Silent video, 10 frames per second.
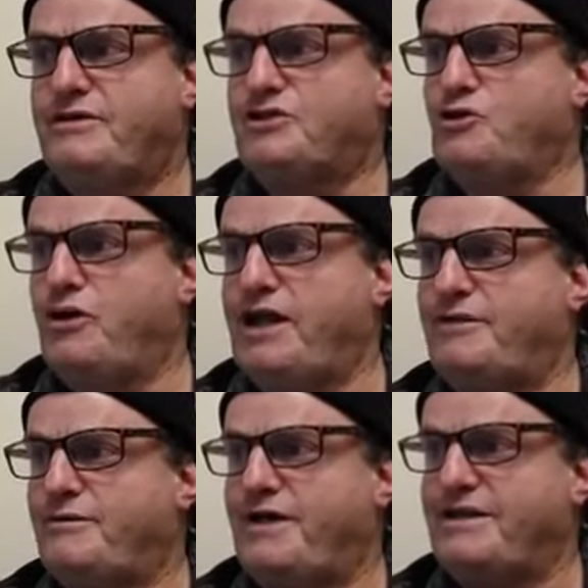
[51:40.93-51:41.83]
They're trying
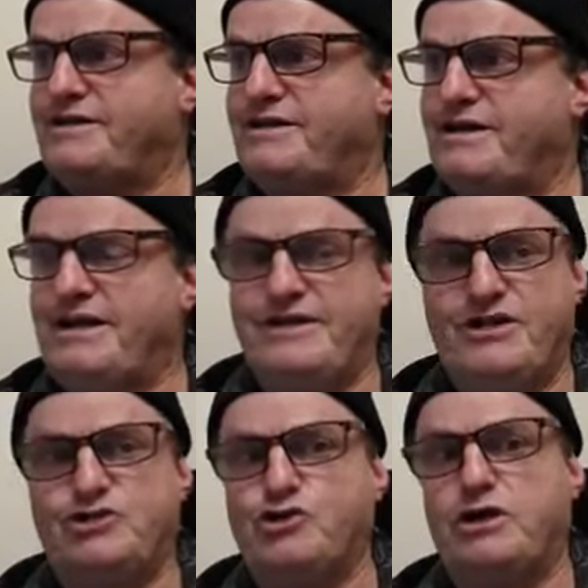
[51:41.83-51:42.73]
to
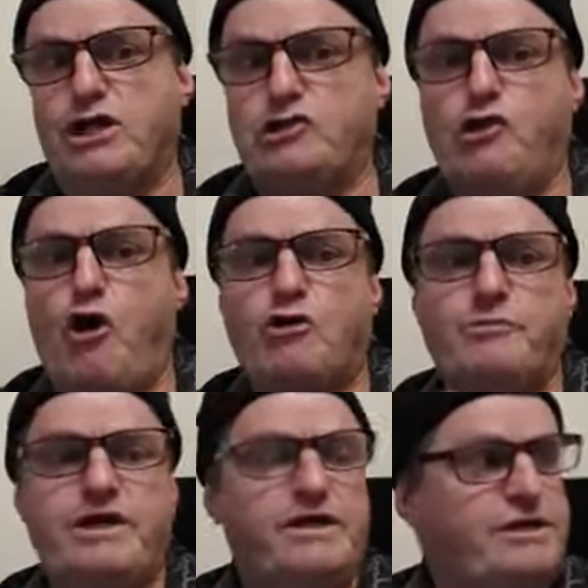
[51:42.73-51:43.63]
they're trying to lock
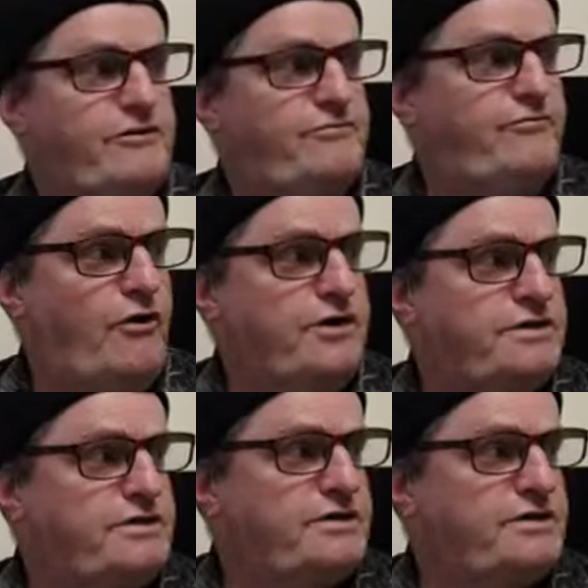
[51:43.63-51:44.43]
me in a fight.